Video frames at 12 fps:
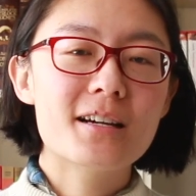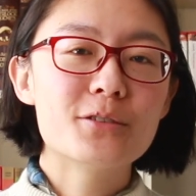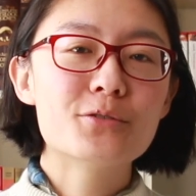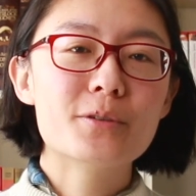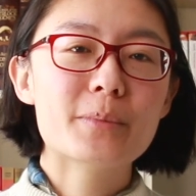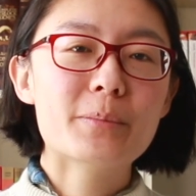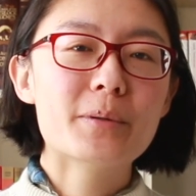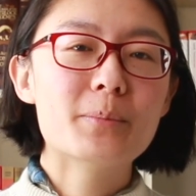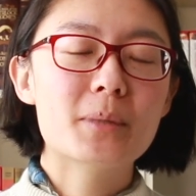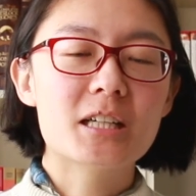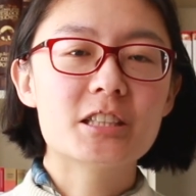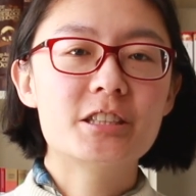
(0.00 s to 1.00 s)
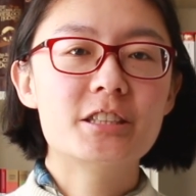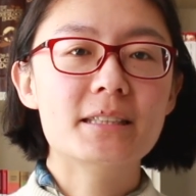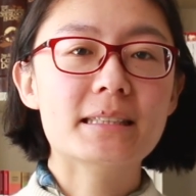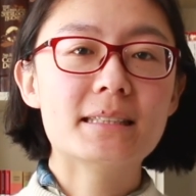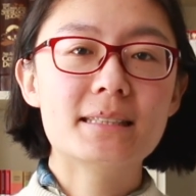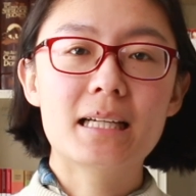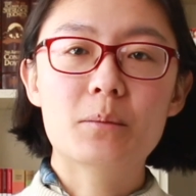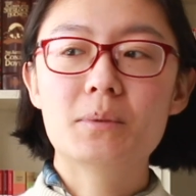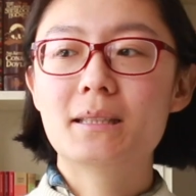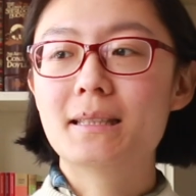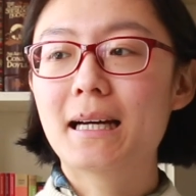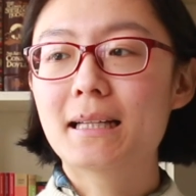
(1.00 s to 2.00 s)
I don't remember much
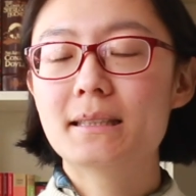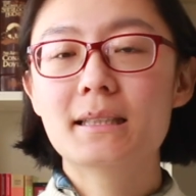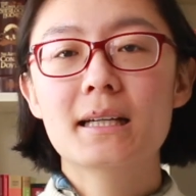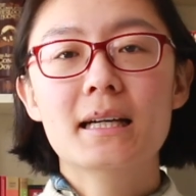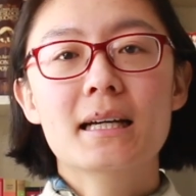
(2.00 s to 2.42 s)
except that